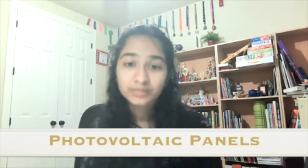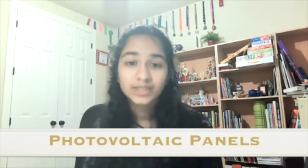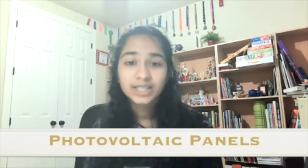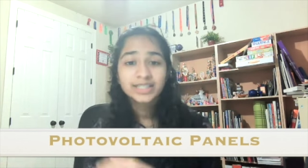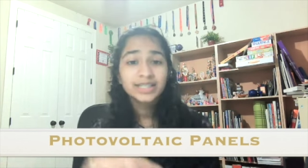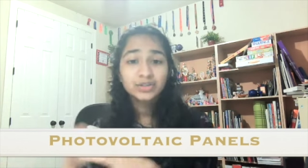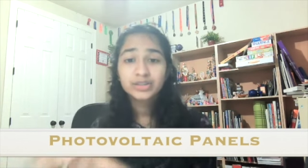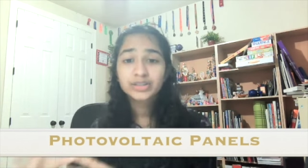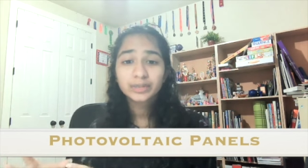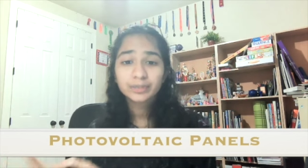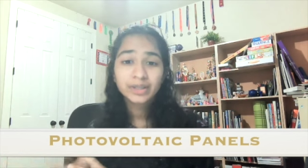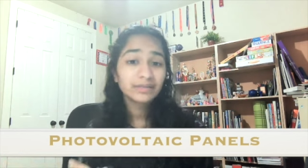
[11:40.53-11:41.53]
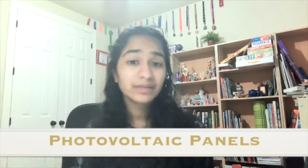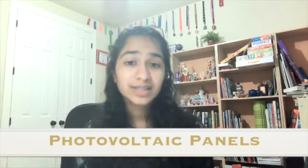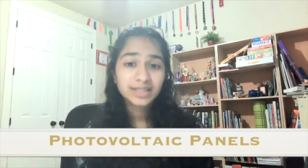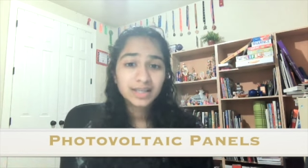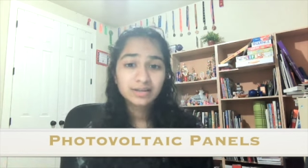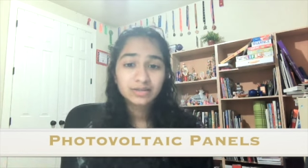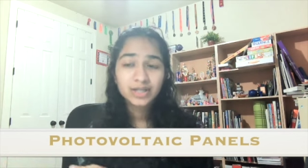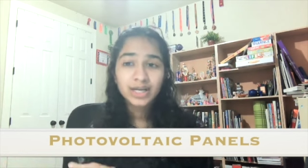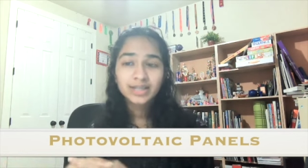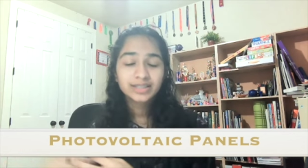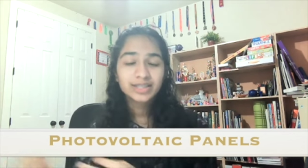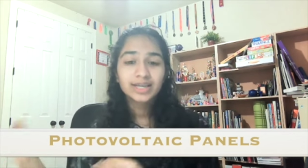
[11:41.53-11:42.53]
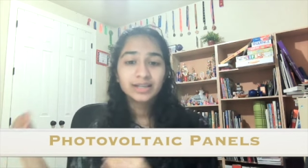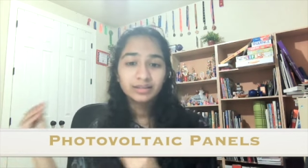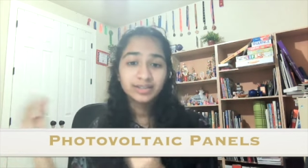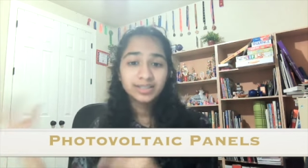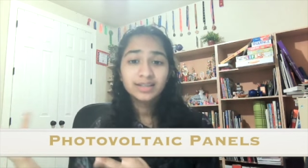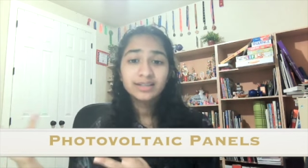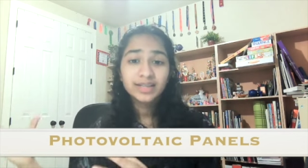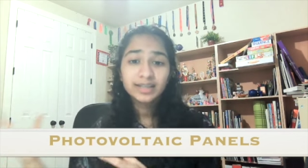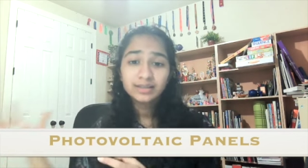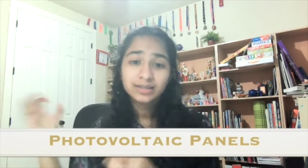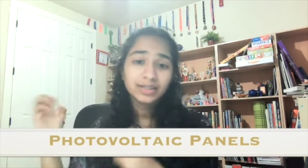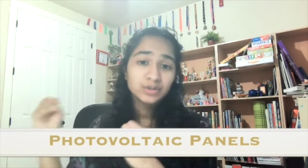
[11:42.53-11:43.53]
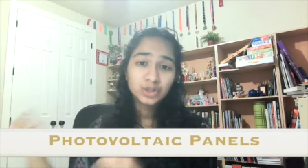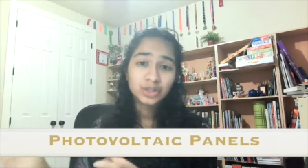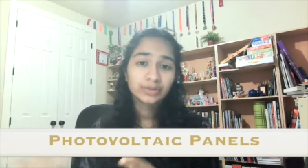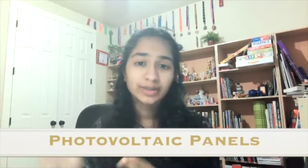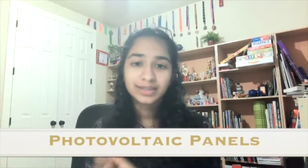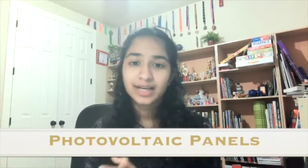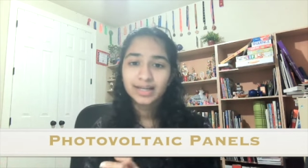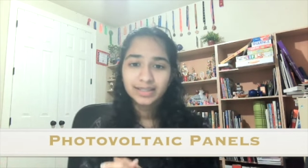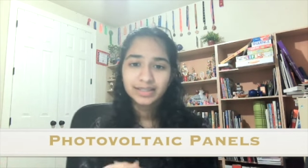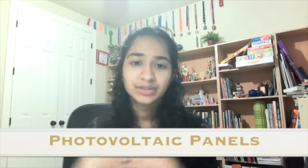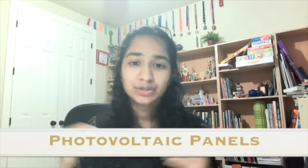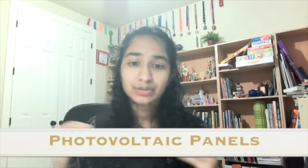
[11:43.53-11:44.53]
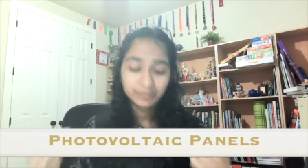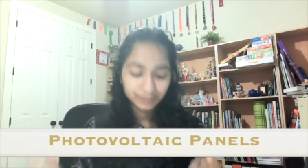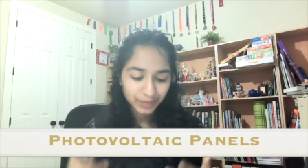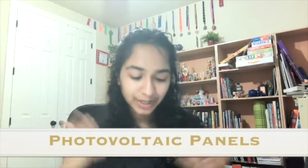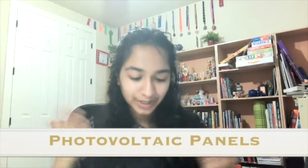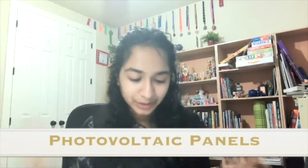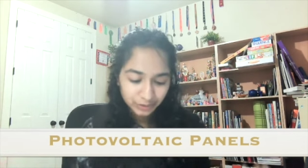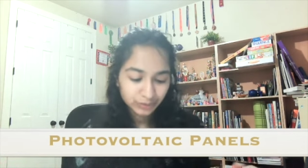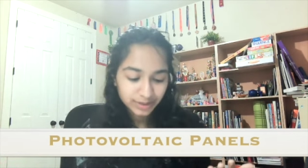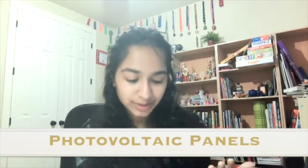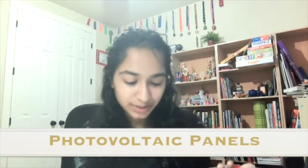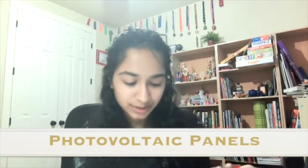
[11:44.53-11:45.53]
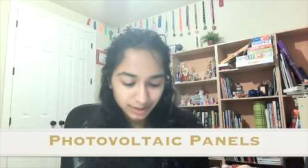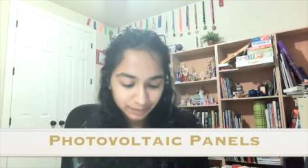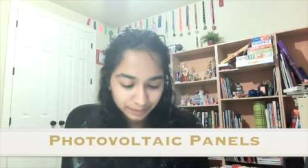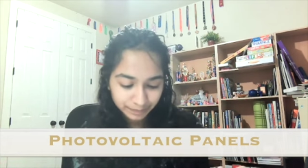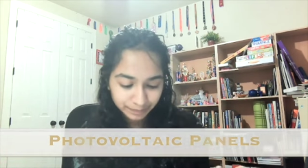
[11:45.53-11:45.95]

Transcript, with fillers: Essentially, PV cells take the sunlight and generate that into electricity.